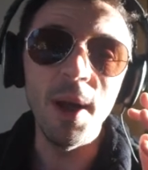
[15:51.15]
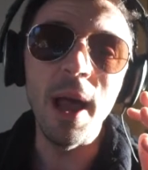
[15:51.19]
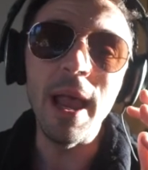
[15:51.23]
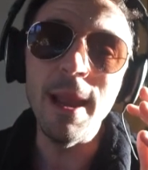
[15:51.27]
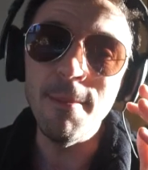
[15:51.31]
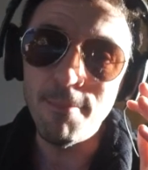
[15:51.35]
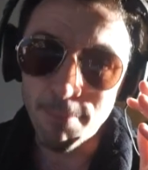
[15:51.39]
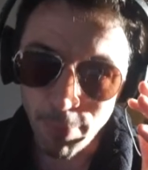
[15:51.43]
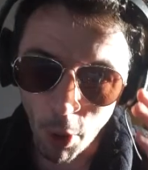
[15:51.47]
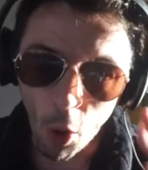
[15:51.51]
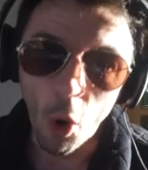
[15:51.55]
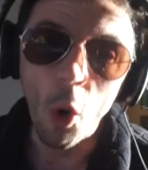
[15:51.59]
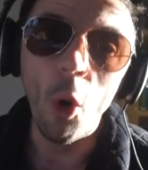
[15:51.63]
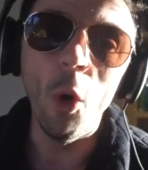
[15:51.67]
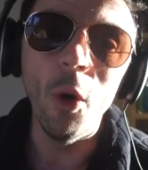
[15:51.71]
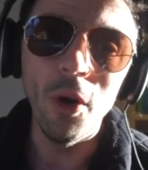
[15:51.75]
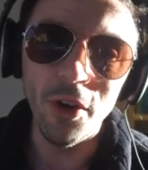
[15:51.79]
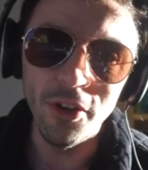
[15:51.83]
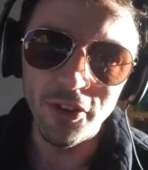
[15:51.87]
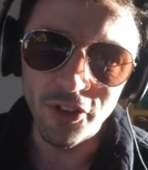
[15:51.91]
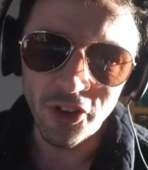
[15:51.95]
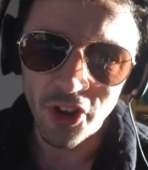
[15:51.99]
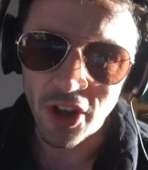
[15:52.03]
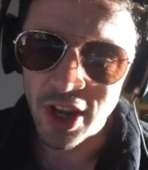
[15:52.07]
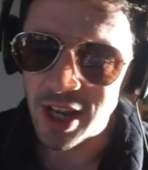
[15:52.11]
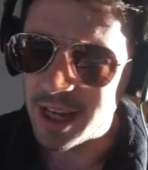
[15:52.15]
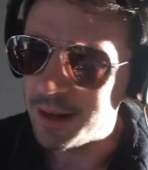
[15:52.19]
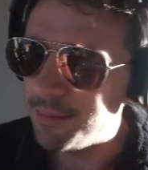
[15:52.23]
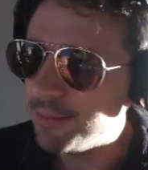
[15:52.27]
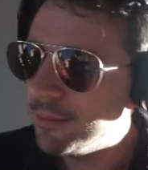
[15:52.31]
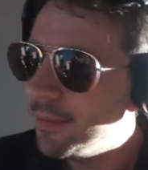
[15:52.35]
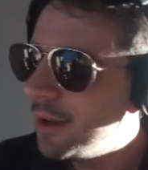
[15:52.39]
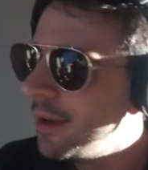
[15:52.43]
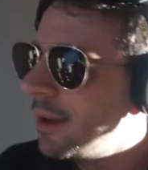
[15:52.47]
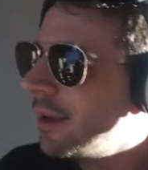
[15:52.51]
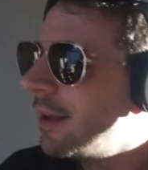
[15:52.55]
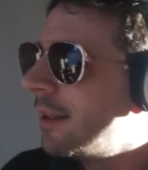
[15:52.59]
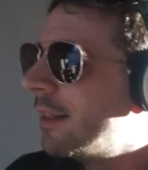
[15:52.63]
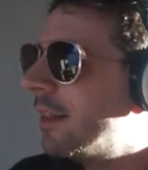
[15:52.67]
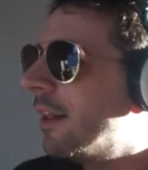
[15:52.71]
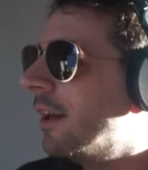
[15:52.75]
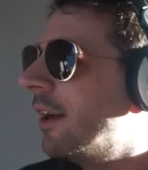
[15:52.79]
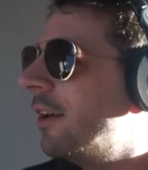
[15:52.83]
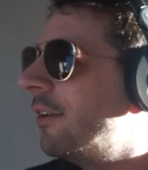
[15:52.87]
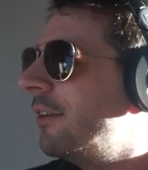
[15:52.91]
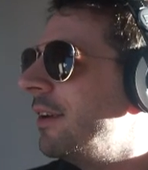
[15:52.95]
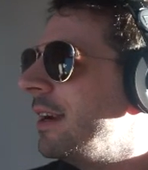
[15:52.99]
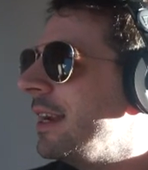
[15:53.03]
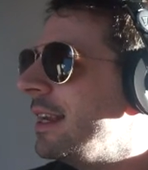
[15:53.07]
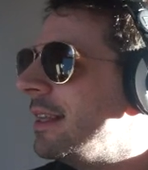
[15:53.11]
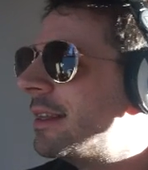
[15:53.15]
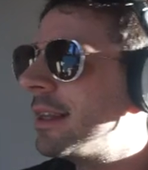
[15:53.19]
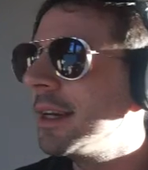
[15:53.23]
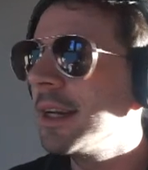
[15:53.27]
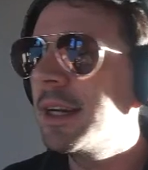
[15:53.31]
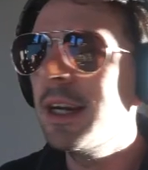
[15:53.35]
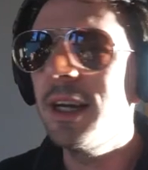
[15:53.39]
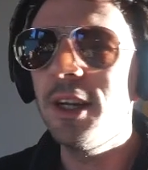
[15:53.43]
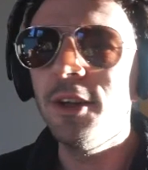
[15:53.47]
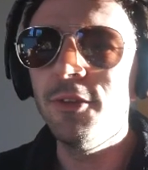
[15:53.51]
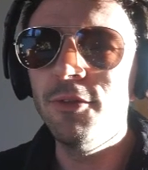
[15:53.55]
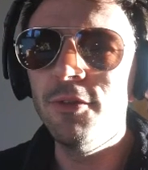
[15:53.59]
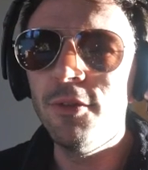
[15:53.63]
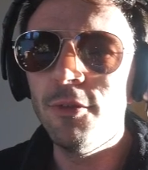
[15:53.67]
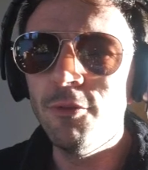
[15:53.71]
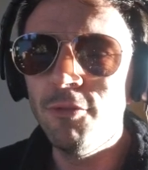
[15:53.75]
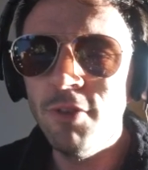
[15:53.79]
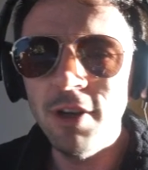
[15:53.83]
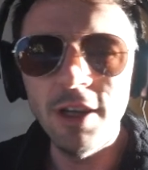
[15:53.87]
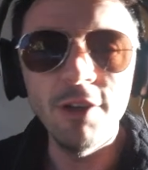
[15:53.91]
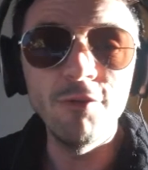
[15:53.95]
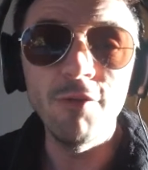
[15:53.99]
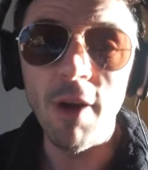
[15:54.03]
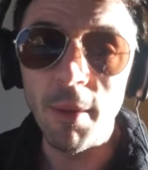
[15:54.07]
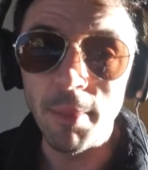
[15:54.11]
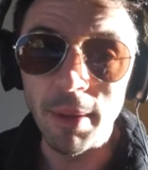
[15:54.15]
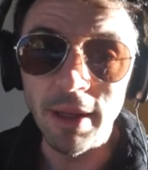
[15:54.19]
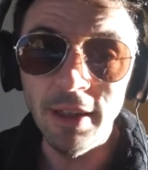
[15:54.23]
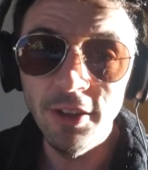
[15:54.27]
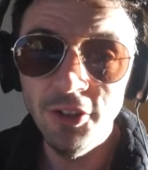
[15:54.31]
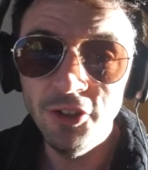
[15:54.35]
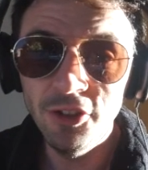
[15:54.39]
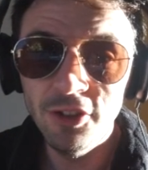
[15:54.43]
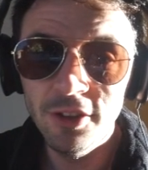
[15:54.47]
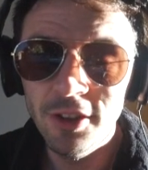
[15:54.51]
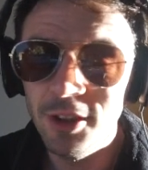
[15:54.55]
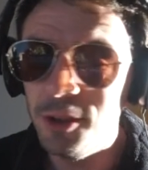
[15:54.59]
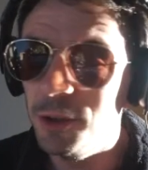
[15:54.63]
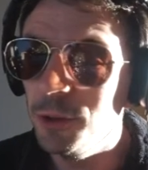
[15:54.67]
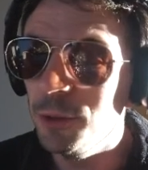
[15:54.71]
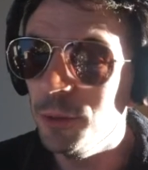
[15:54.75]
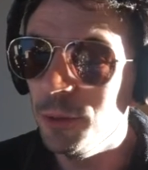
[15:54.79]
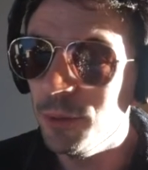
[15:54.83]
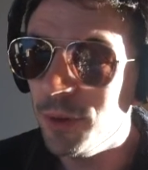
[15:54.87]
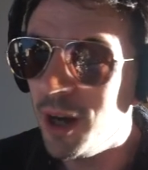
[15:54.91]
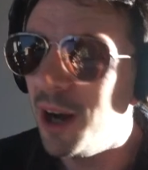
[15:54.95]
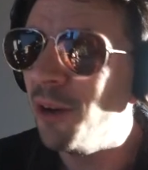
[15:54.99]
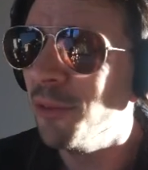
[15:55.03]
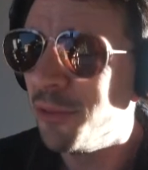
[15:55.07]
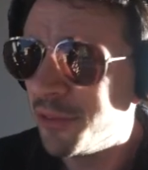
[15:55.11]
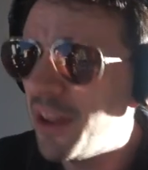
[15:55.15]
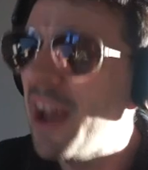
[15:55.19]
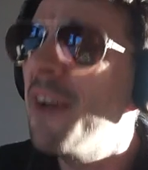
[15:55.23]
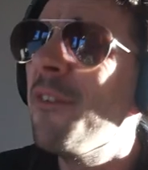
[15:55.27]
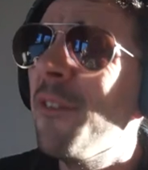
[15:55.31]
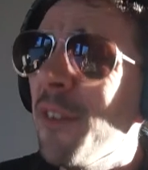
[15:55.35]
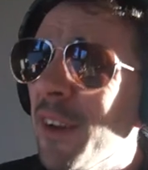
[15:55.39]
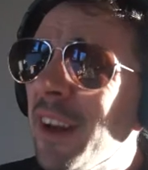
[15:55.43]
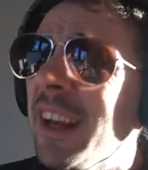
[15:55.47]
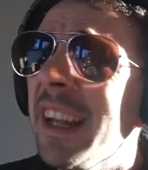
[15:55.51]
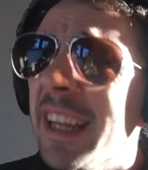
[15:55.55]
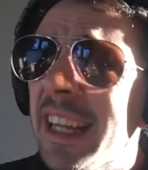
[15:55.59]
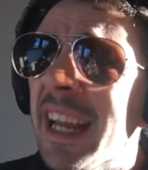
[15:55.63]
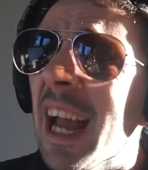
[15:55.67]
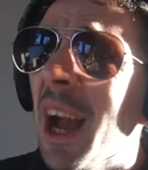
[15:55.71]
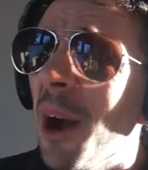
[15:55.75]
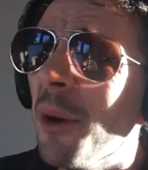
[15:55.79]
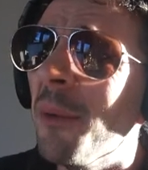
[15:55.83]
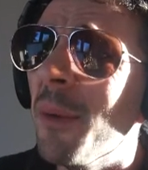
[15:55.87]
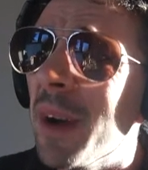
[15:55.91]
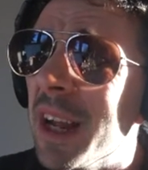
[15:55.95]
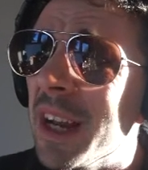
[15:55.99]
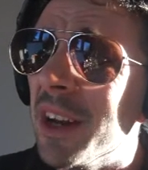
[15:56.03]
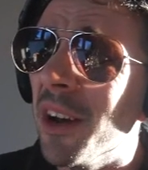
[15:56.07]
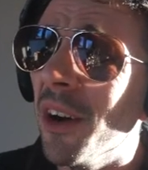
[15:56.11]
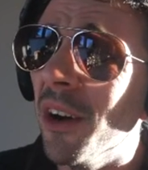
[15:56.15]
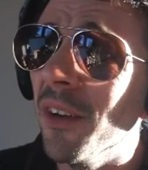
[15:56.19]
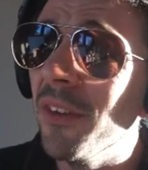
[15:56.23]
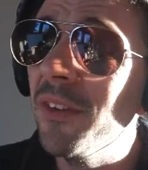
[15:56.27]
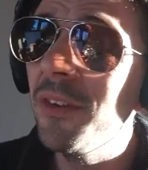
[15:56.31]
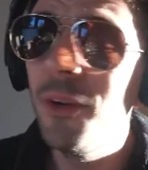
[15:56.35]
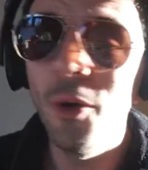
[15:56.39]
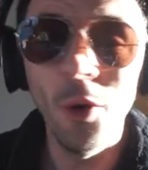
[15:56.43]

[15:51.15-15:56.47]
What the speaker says: important team that are either kind of really rubbish, who I'll definitely get a win on,